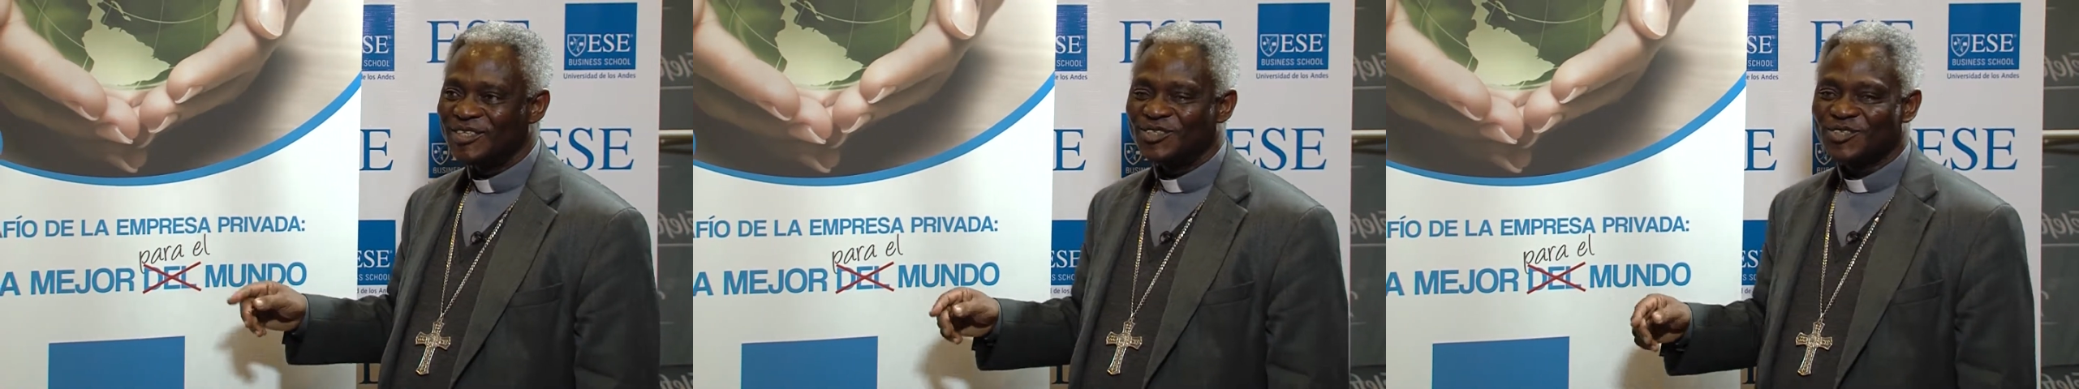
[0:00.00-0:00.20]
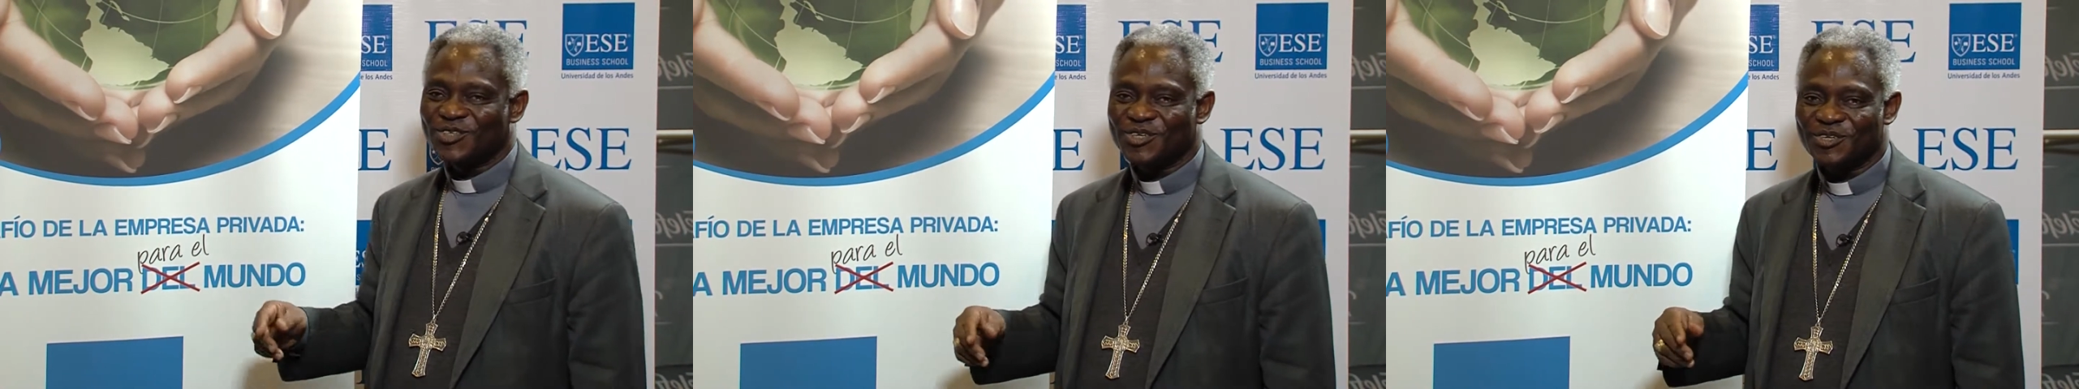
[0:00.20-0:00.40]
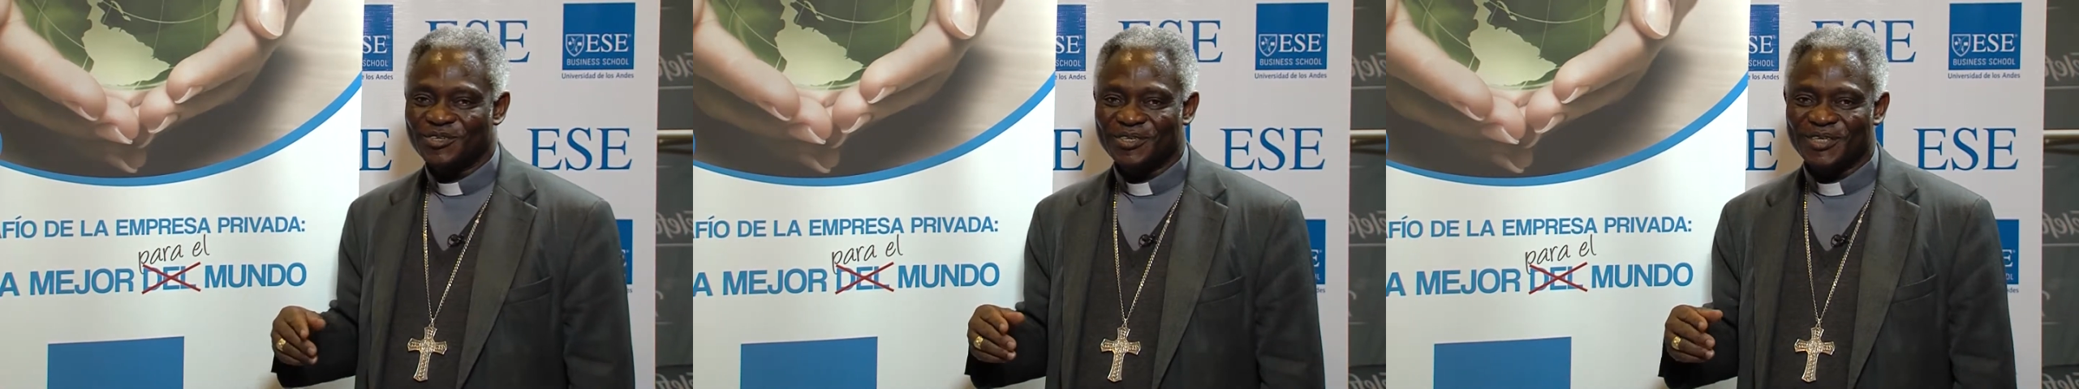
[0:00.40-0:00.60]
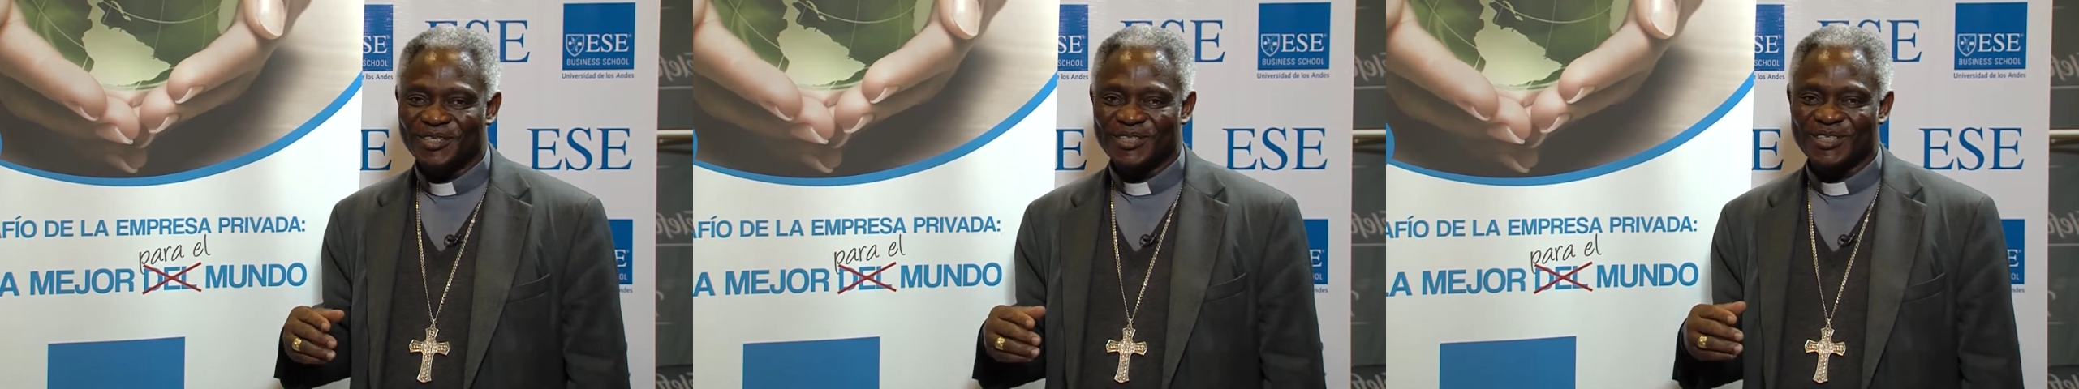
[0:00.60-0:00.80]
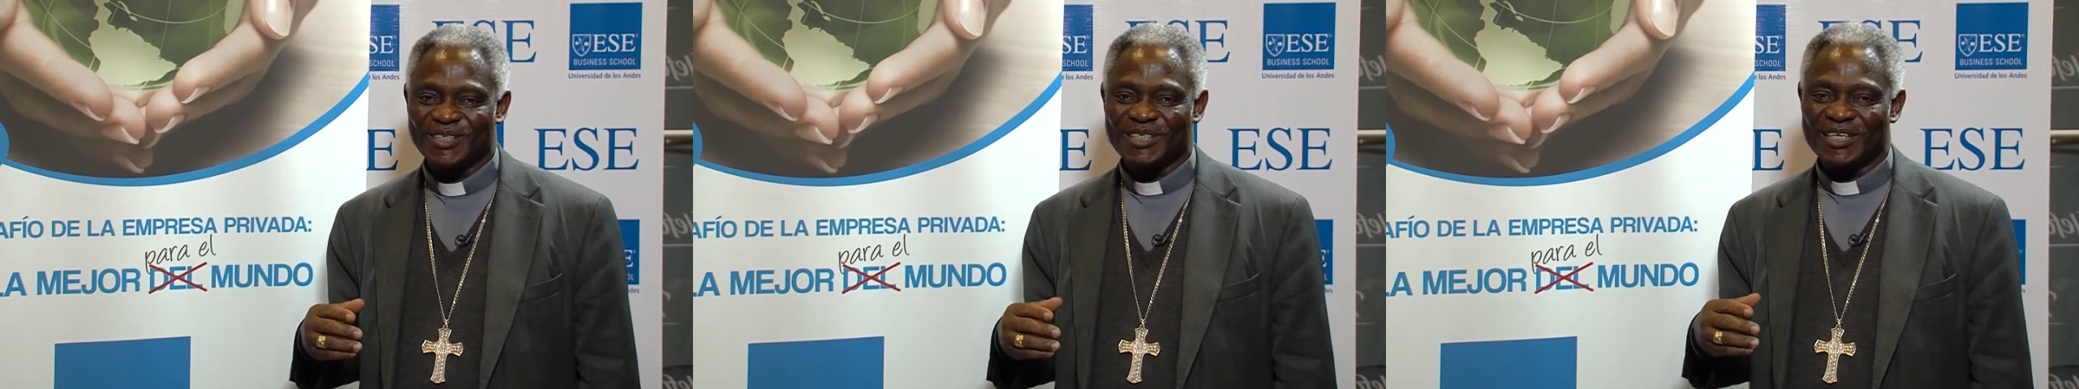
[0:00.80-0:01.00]
So
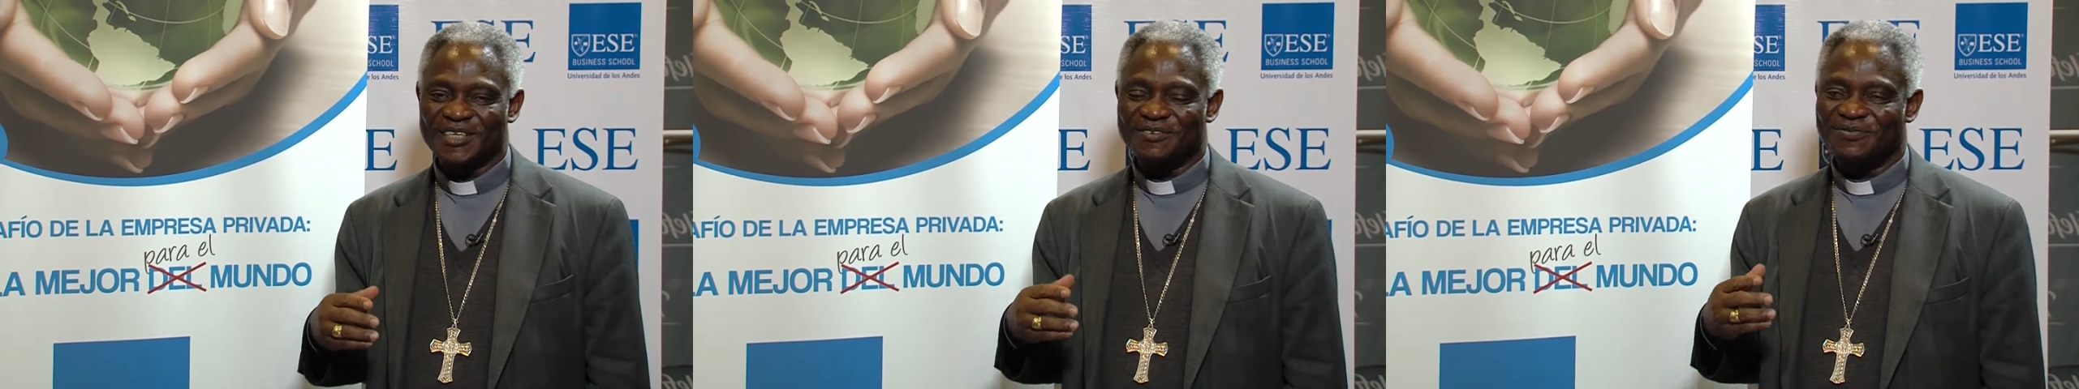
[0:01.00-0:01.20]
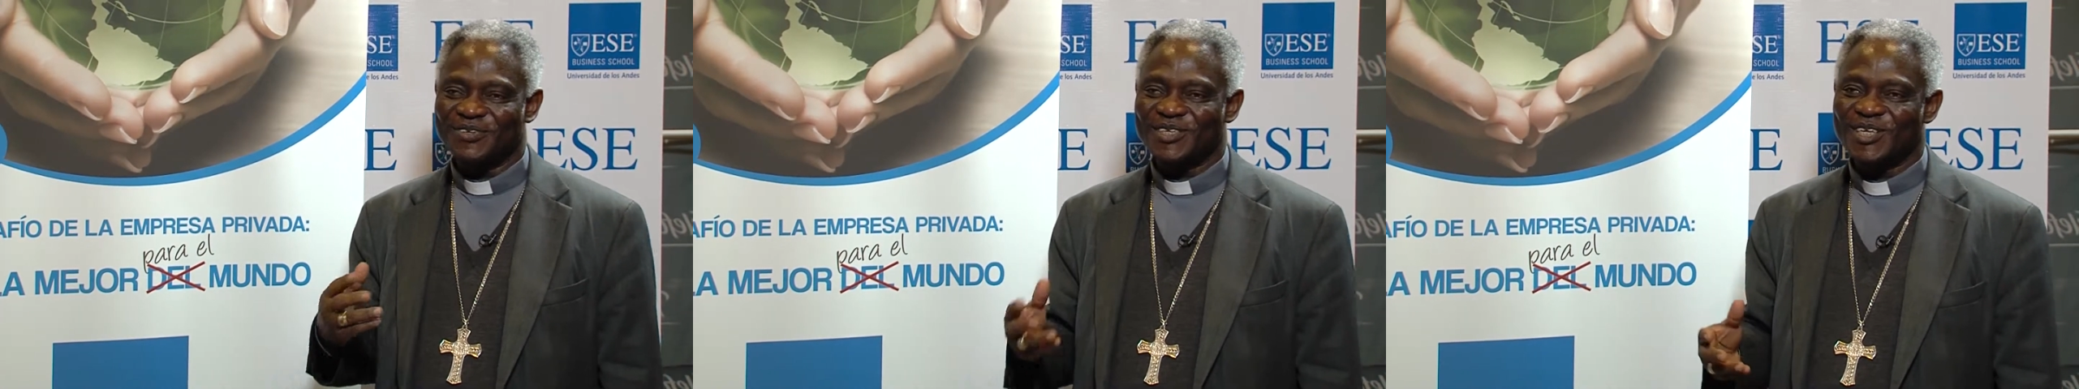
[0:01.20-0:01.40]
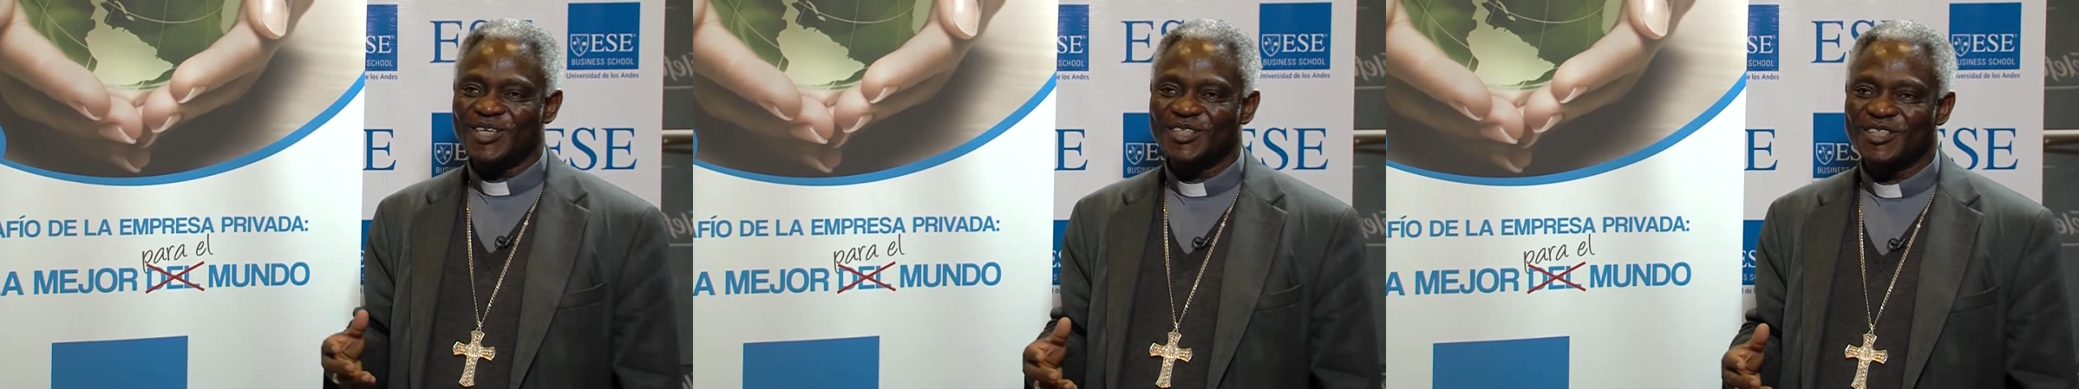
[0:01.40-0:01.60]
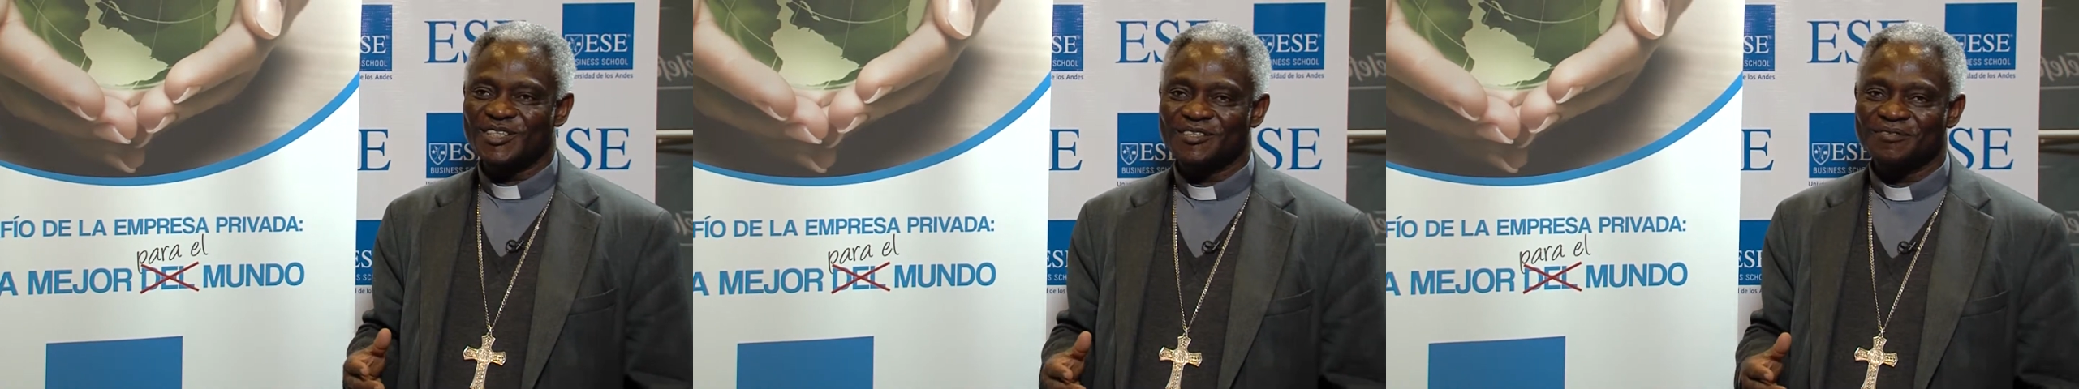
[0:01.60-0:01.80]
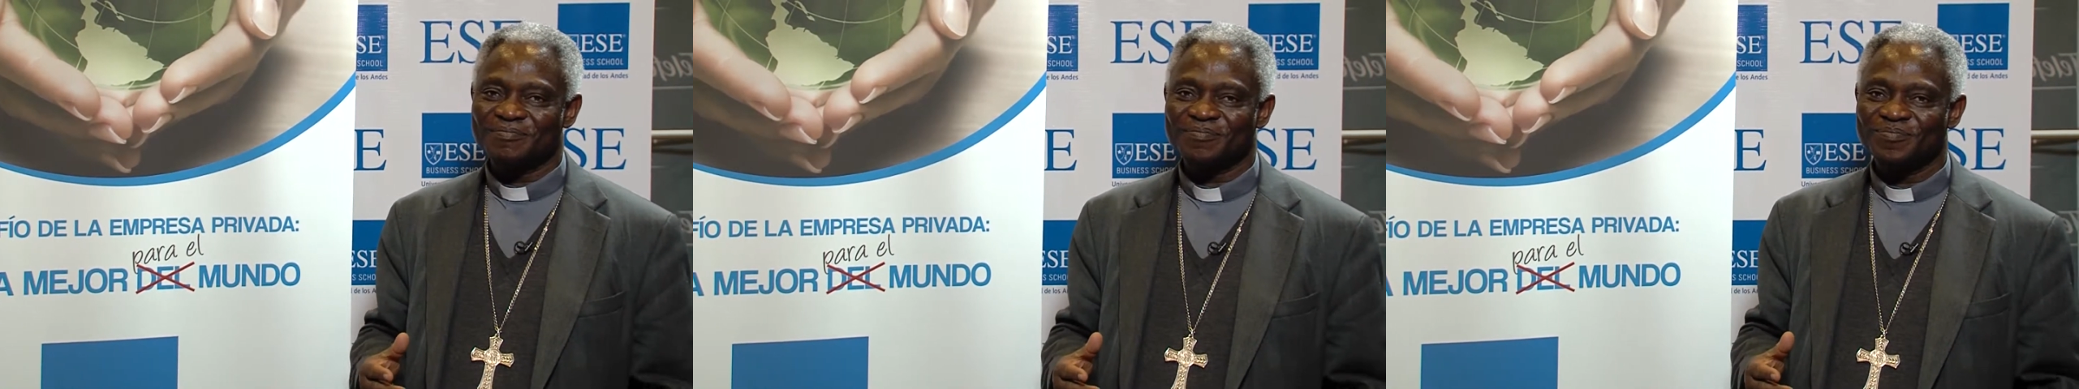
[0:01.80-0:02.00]
it is an
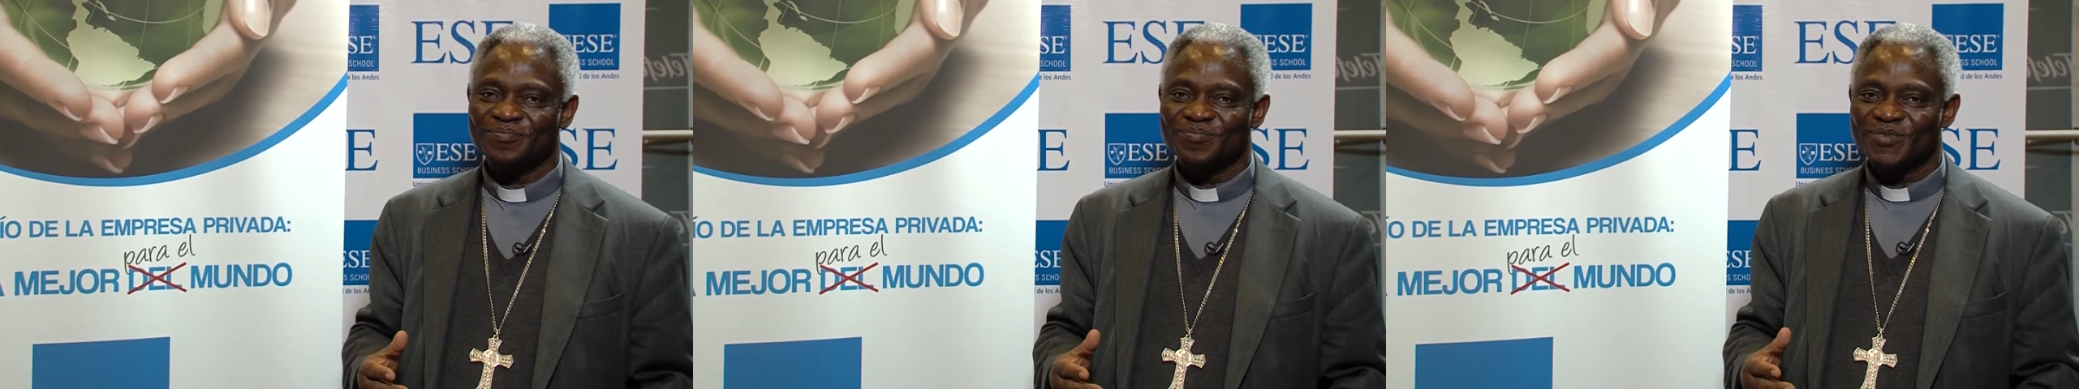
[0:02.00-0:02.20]
invitation